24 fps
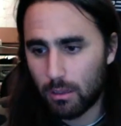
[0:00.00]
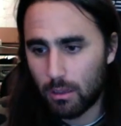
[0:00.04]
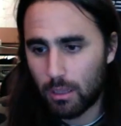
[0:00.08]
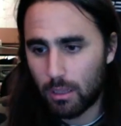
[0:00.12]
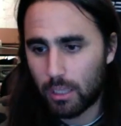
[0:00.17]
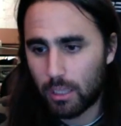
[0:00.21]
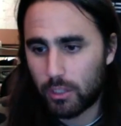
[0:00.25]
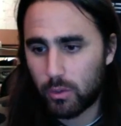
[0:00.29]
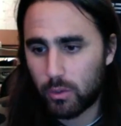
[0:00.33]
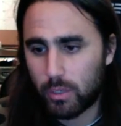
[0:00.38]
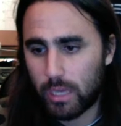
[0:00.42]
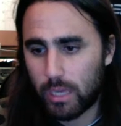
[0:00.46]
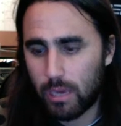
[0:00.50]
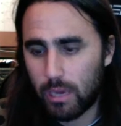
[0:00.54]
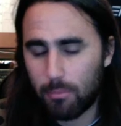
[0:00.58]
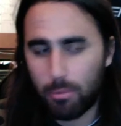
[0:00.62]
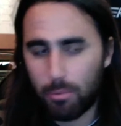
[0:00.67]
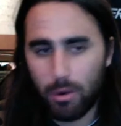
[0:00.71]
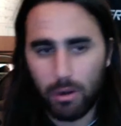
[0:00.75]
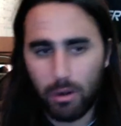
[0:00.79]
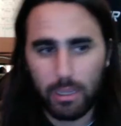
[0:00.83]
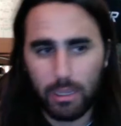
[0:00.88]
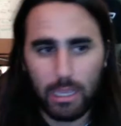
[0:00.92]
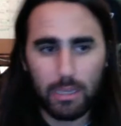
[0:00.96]
Like, you can't
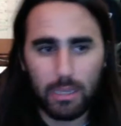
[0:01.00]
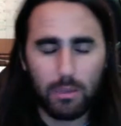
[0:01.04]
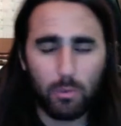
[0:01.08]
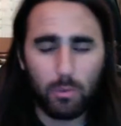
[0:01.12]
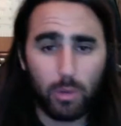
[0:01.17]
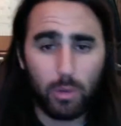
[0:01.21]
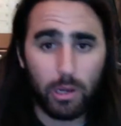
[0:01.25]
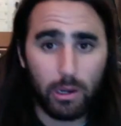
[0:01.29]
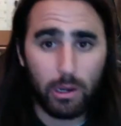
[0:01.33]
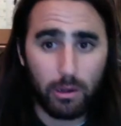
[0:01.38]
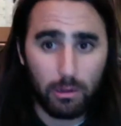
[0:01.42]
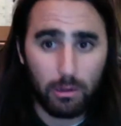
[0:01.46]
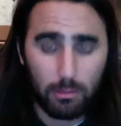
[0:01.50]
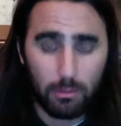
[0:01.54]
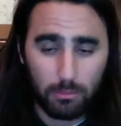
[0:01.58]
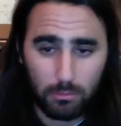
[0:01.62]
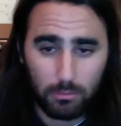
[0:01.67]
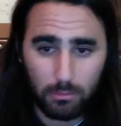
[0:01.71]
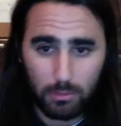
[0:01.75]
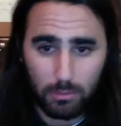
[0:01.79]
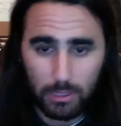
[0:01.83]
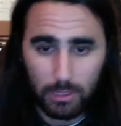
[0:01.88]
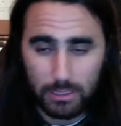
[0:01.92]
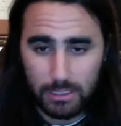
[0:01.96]
park anywhere
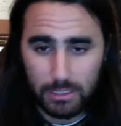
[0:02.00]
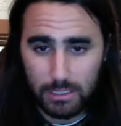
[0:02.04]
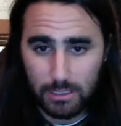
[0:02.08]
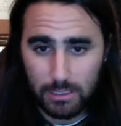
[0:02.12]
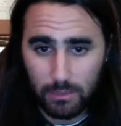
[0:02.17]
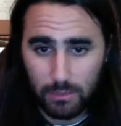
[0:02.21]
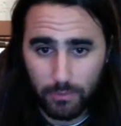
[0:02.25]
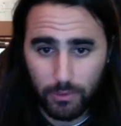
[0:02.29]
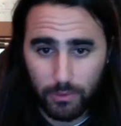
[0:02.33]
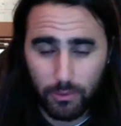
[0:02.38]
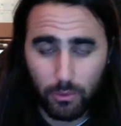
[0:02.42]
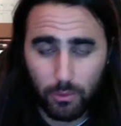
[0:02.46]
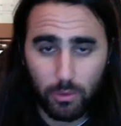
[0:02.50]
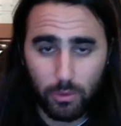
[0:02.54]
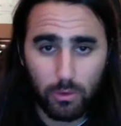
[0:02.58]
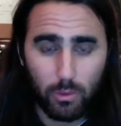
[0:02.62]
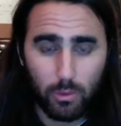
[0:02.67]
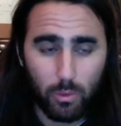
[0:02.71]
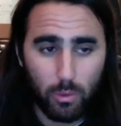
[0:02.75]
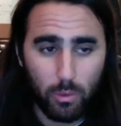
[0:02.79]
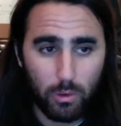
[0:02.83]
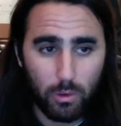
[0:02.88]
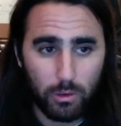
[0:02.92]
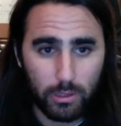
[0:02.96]
in Silverthorne
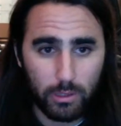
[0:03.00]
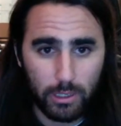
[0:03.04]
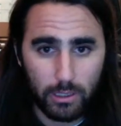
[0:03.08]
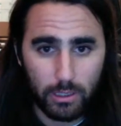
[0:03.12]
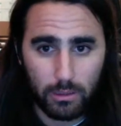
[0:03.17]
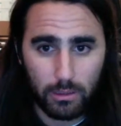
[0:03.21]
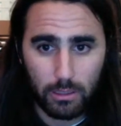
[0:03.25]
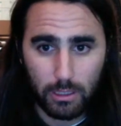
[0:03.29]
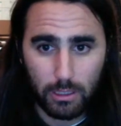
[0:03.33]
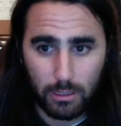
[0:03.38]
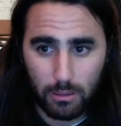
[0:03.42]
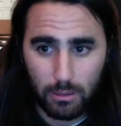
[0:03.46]
or Dillon.